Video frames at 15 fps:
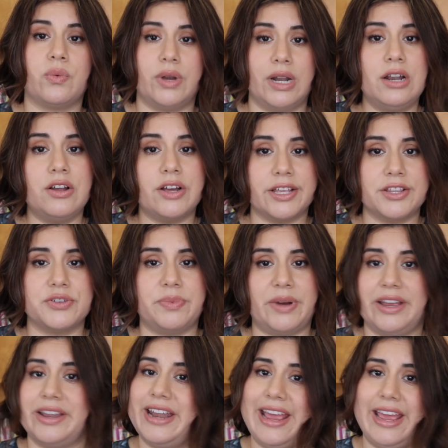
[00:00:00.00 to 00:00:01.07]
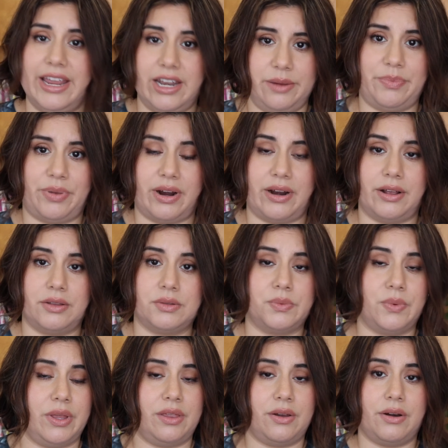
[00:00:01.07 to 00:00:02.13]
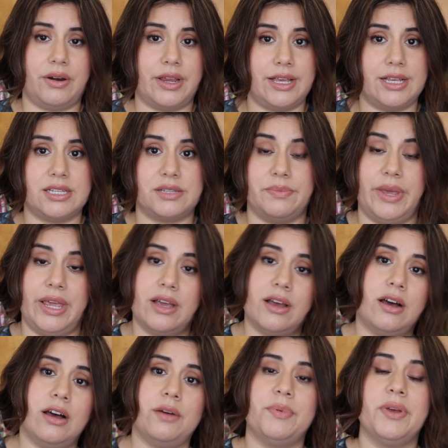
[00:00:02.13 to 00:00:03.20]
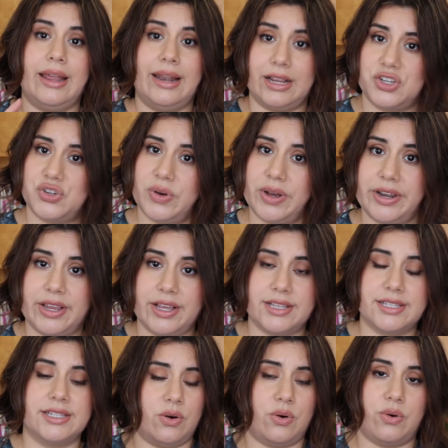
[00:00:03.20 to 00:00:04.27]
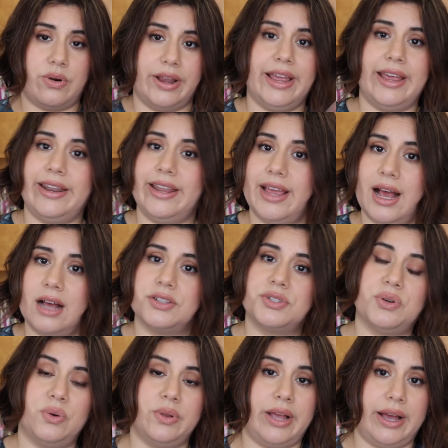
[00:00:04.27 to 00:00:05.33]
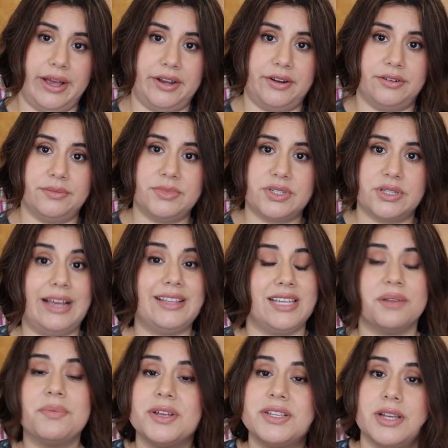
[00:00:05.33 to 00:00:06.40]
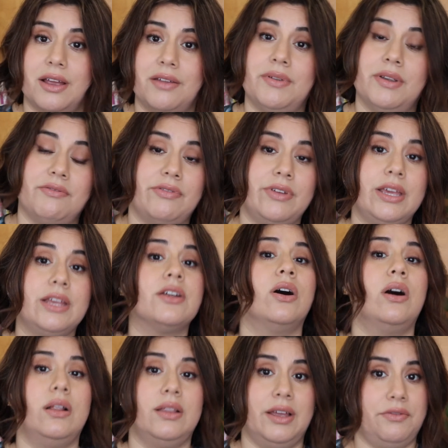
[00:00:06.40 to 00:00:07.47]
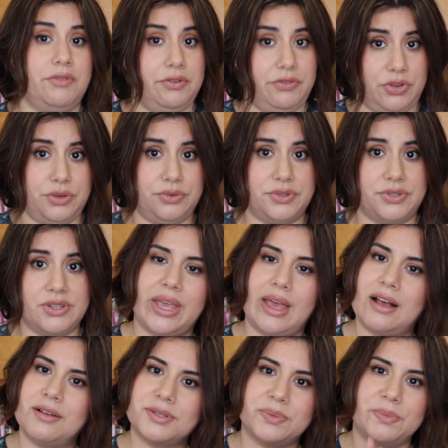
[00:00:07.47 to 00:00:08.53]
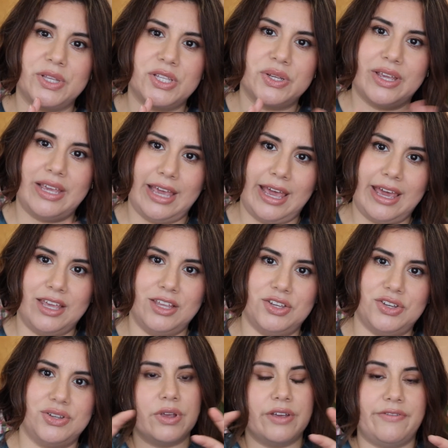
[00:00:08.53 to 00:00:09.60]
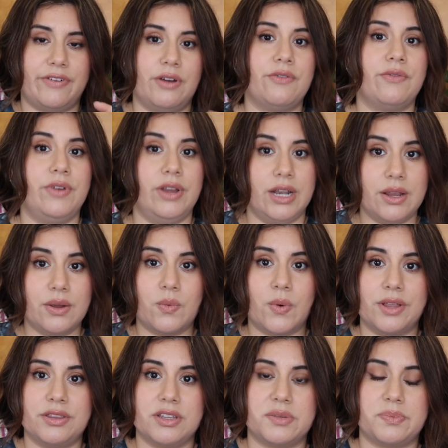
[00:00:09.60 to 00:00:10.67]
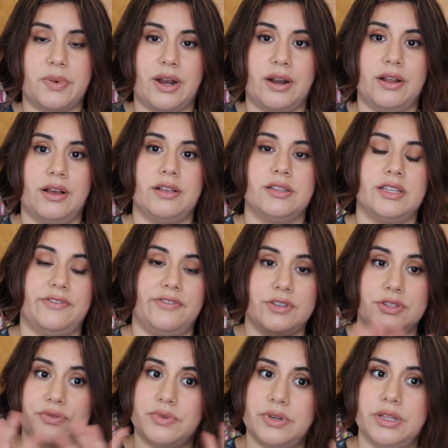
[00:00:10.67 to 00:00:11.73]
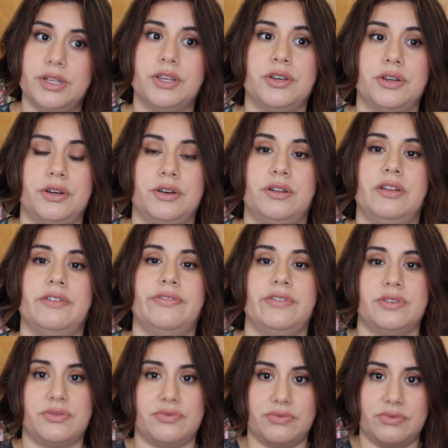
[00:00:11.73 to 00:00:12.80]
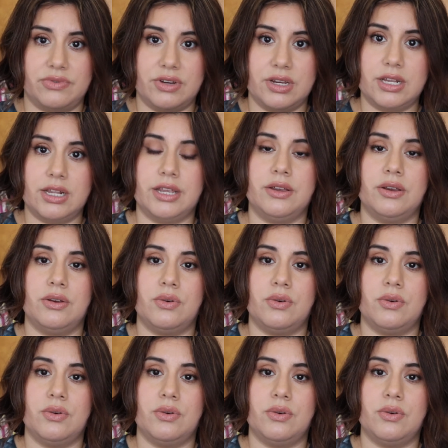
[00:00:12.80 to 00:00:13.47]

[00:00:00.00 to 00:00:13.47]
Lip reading: When I look into buying any product, whether it's makeup, electronics, or any household items, I take my time and read online reviews. It helps me to gauge if I really want this product, if it's really good, if it's really